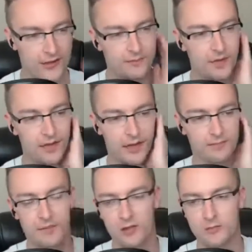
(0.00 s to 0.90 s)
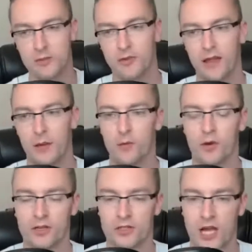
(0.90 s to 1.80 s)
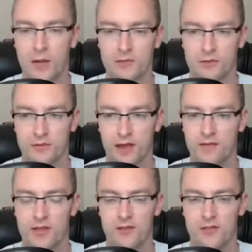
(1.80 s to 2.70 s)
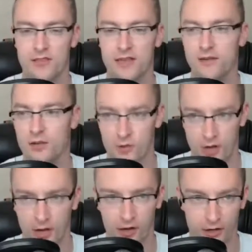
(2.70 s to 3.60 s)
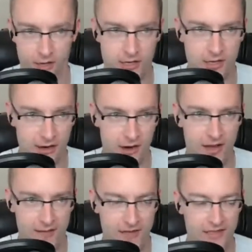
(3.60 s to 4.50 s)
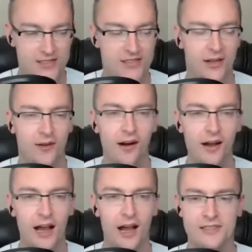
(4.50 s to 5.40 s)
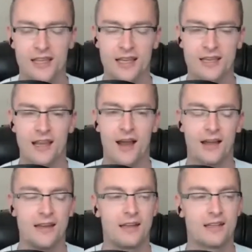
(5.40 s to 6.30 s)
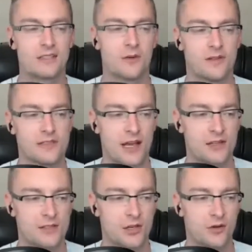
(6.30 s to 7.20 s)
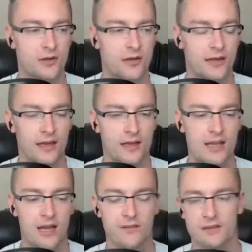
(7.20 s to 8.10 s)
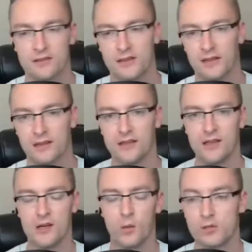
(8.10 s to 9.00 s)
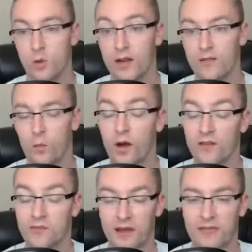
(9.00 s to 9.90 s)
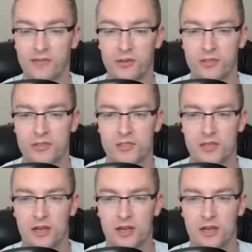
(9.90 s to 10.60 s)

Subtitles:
most people that were working jobs for 5 years didn't have a new car. You know what I mean? So I was like, I need to listen to what this guy's doing. And he kind of was one of my first